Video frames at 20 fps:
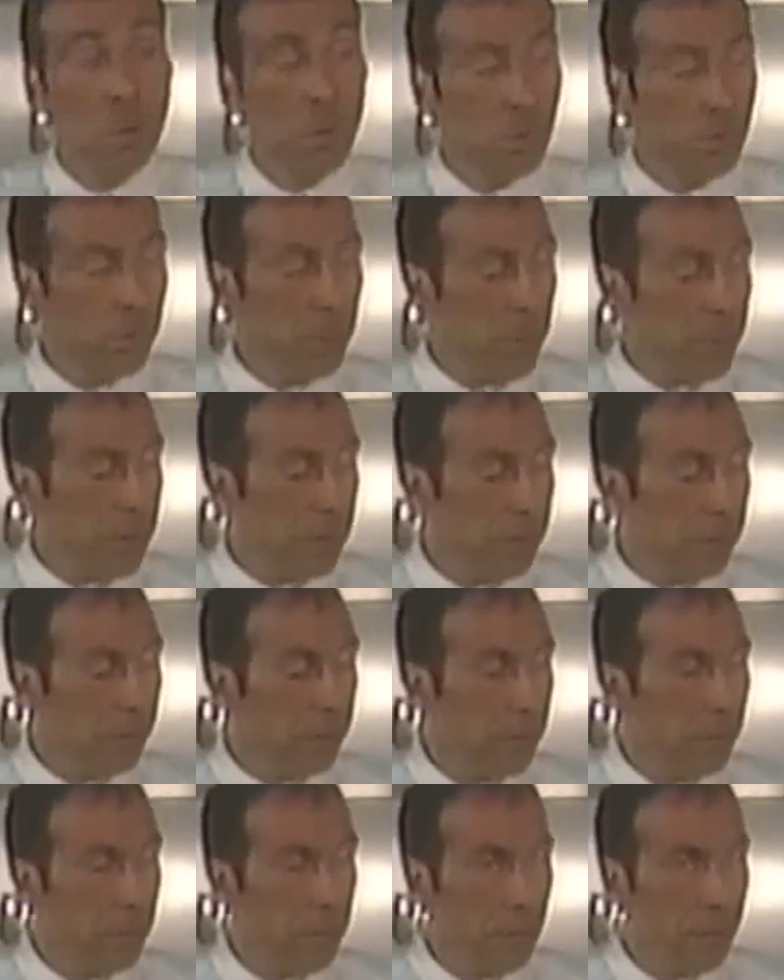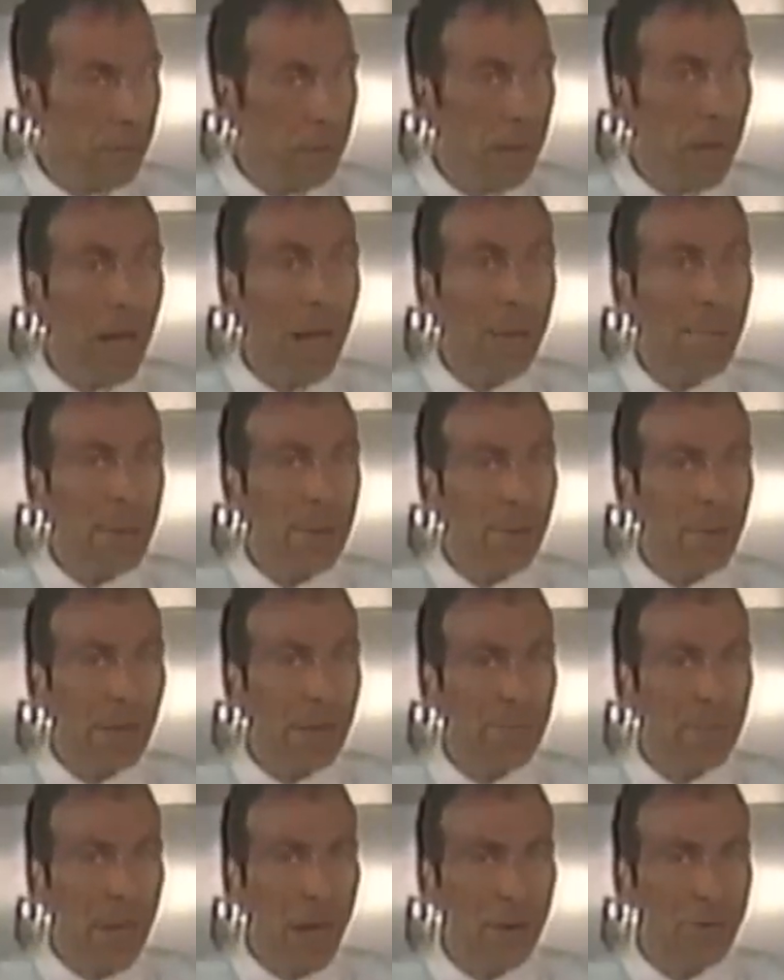which means I better
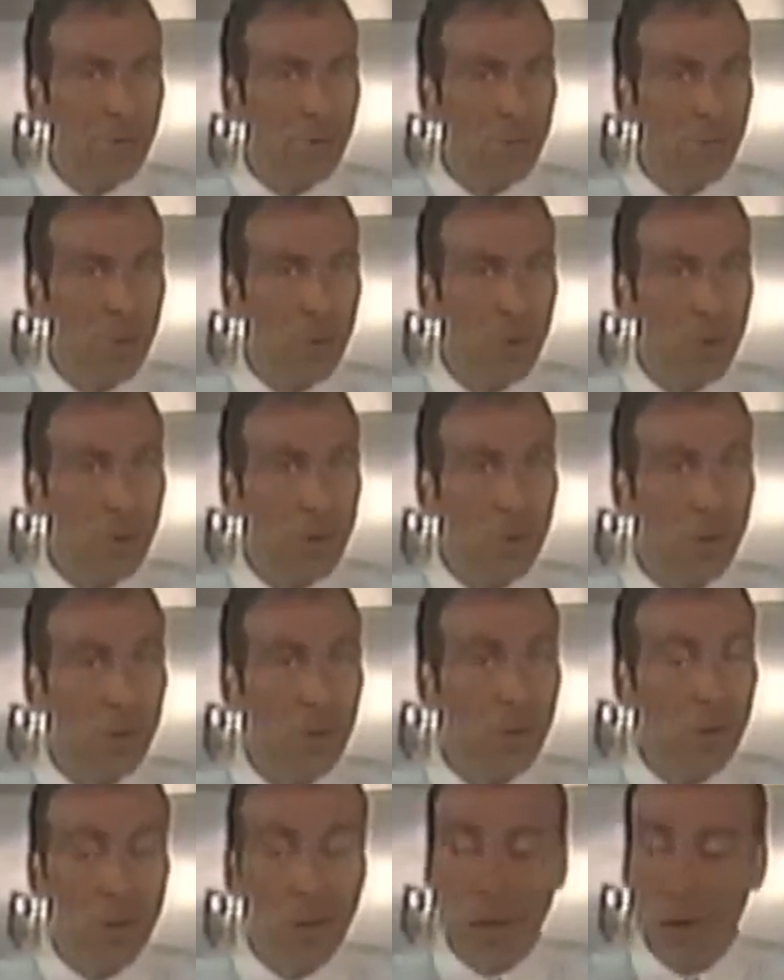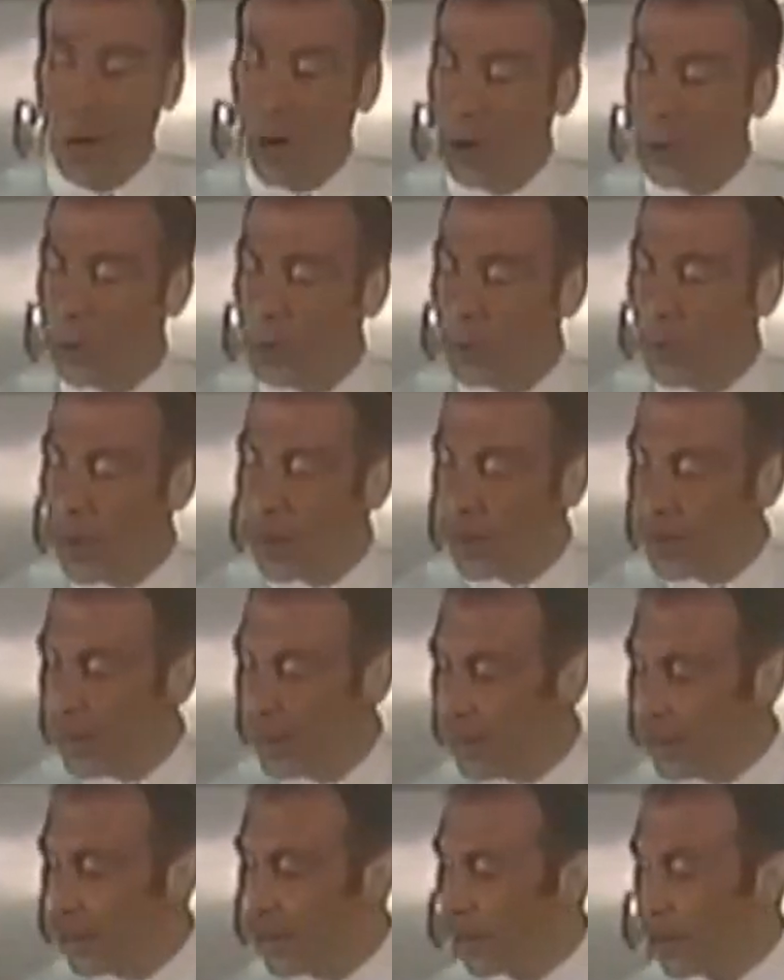get back to work. Are you ready?
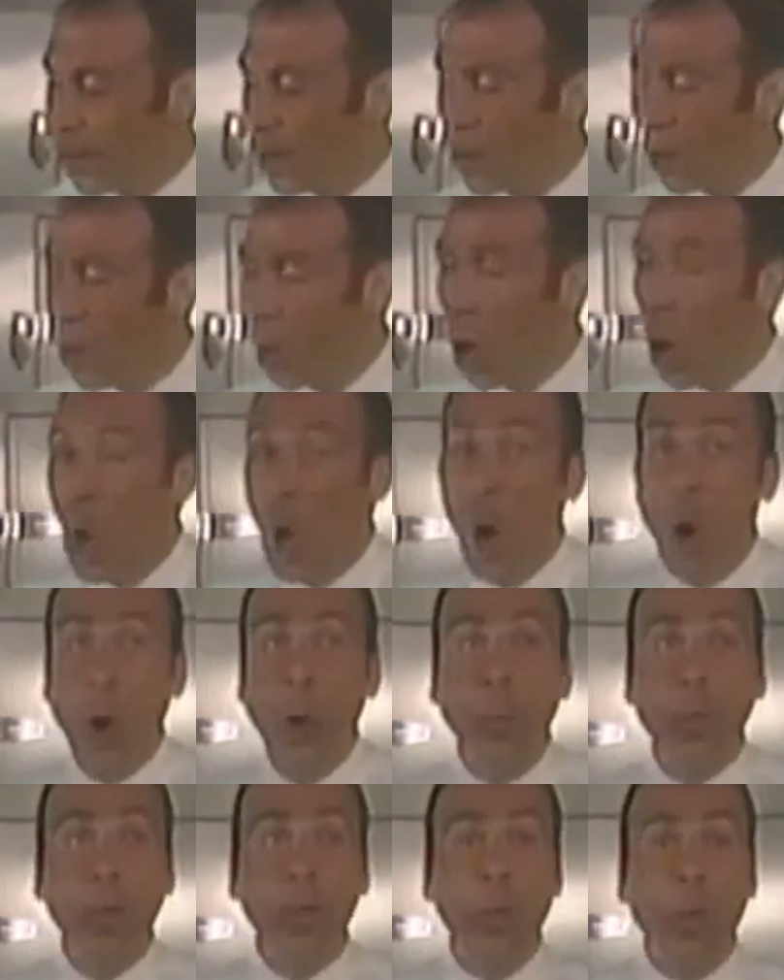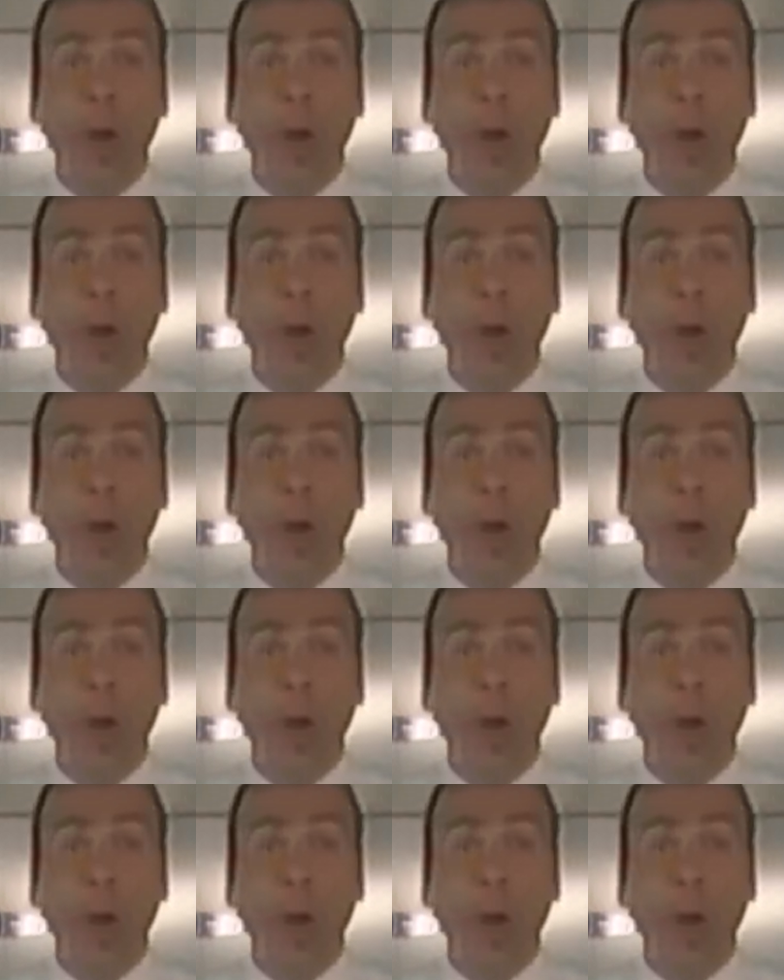Open